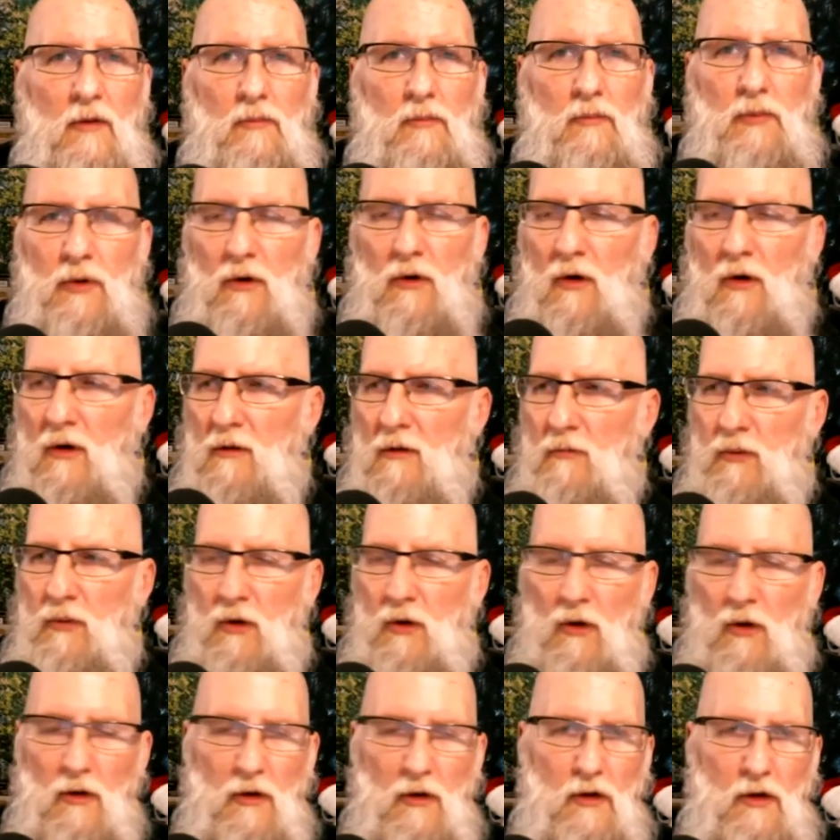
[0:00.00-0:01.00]
Put on
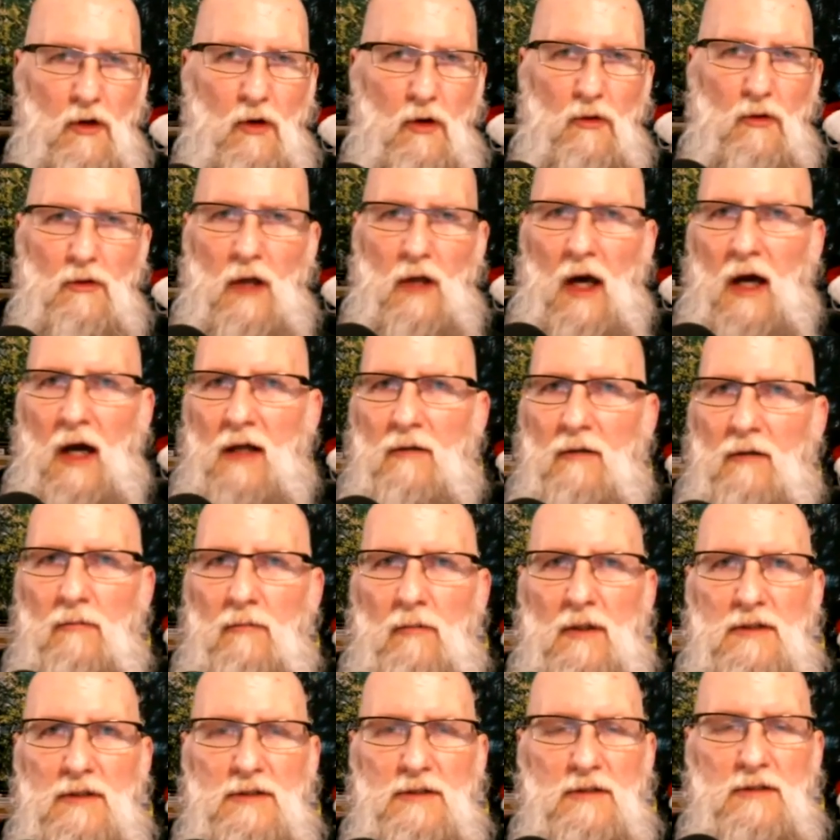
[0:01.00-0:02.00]
a coat and a hat and
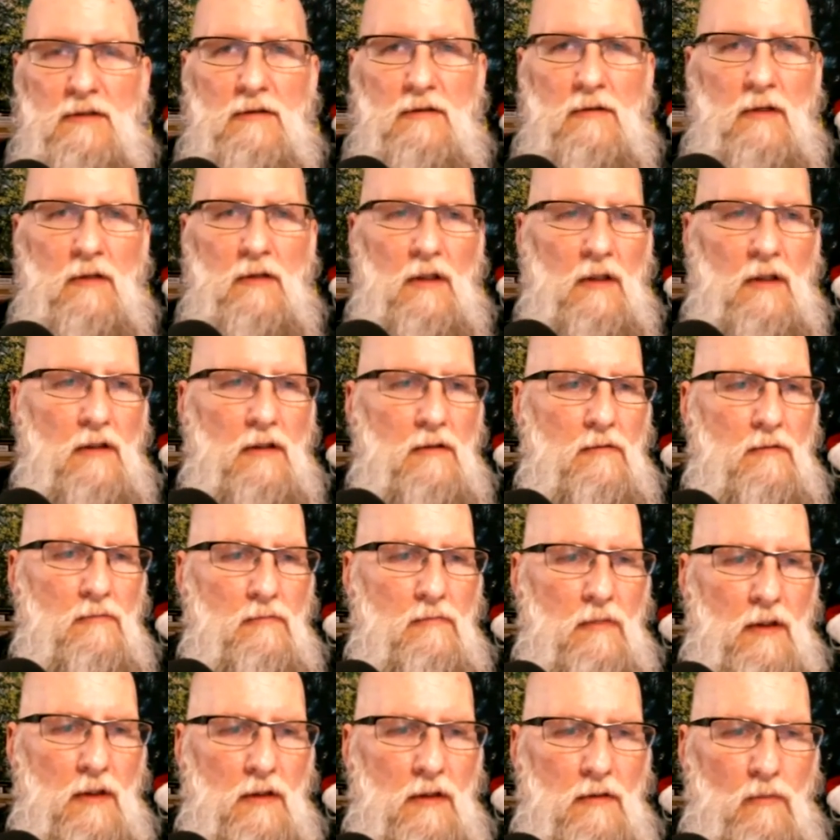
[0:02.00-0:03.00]
mitts
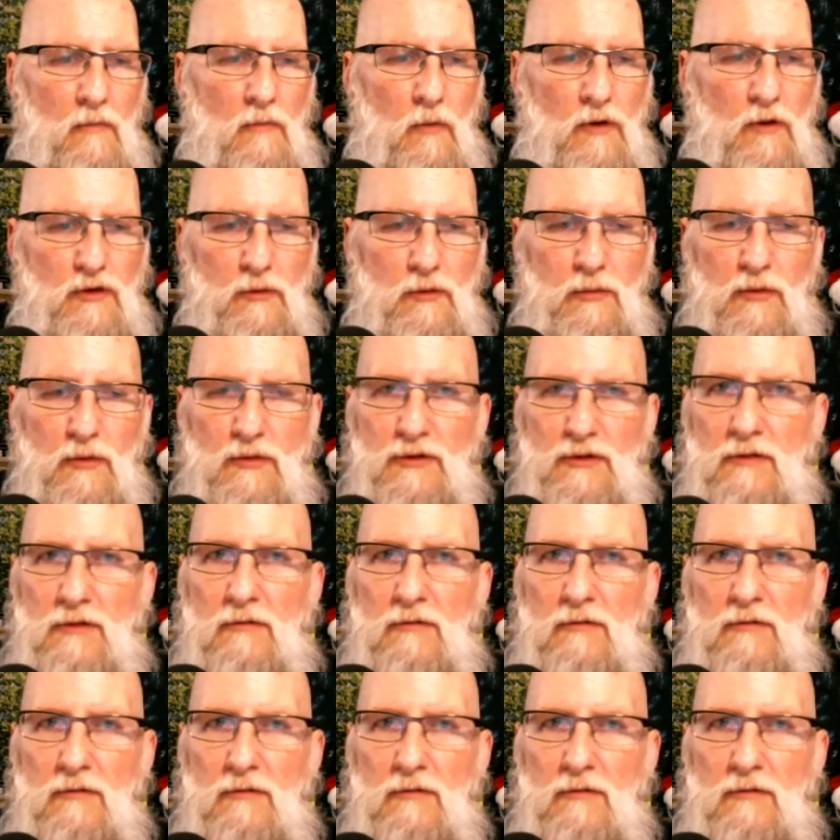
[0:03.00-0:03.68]
and winter boots,